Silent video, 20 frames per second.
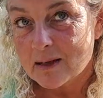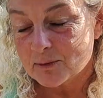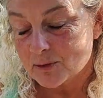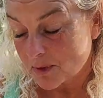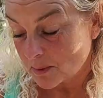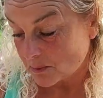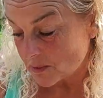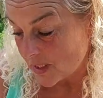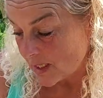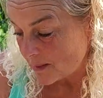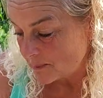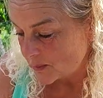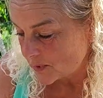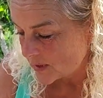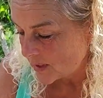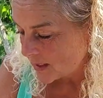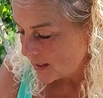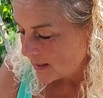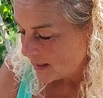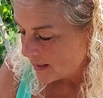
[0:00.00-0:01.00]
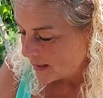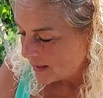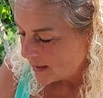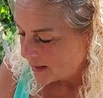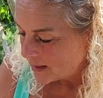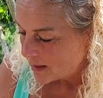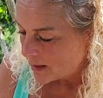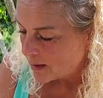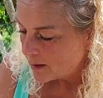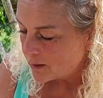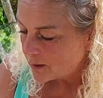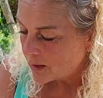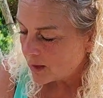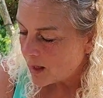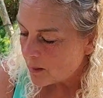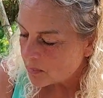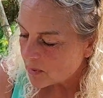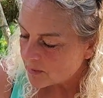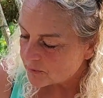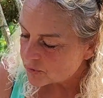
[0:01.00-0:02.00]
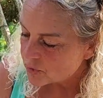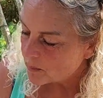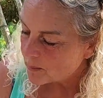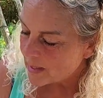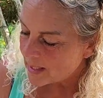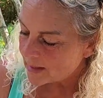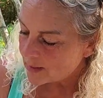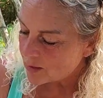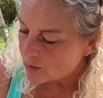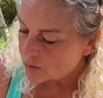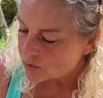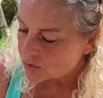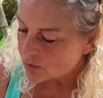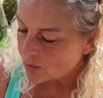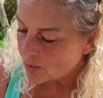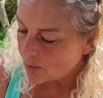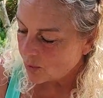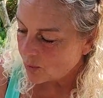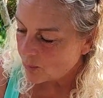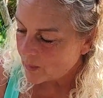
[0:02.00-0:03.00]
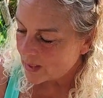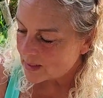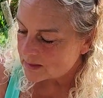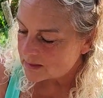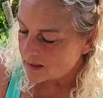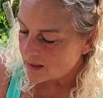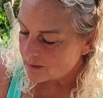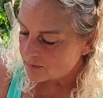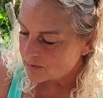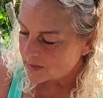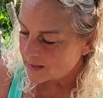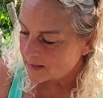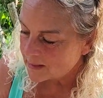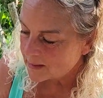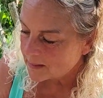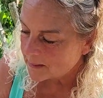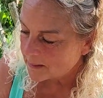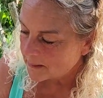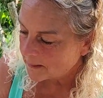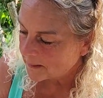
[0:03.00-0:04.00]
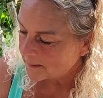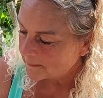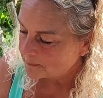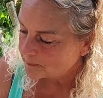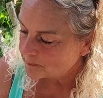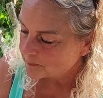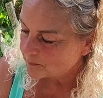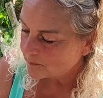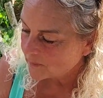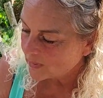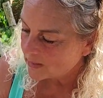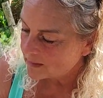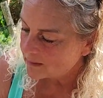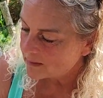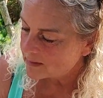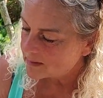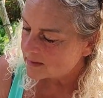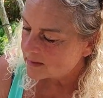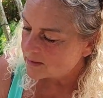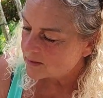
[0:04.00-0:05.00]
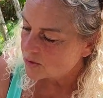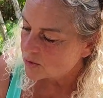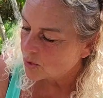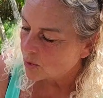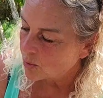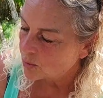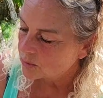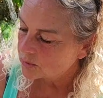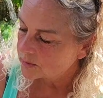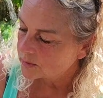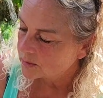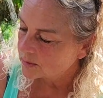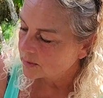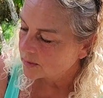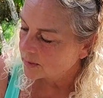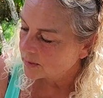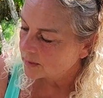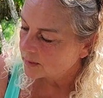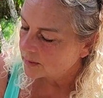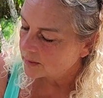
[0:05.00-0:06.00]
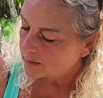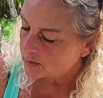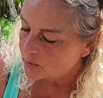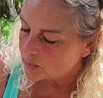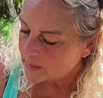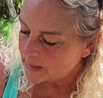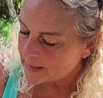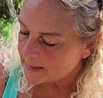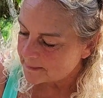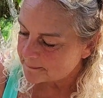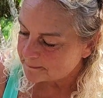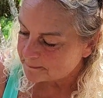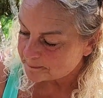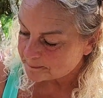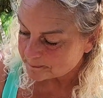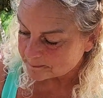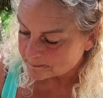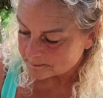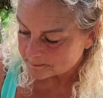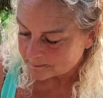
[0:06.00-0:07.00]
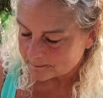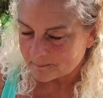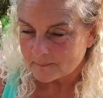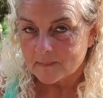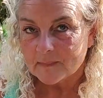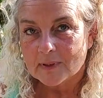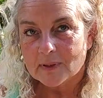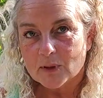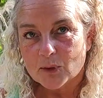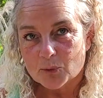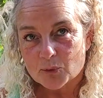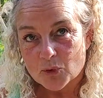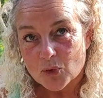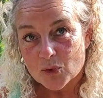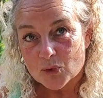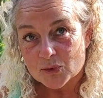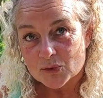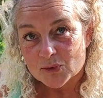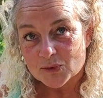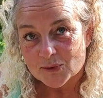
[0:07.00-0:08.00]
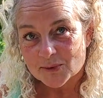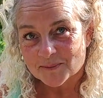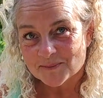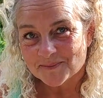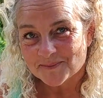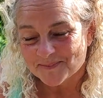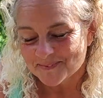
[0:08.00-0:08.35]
have sometimes. A couple of tomatoes, always lovely. Um, this is Golden uh, Queen, of course.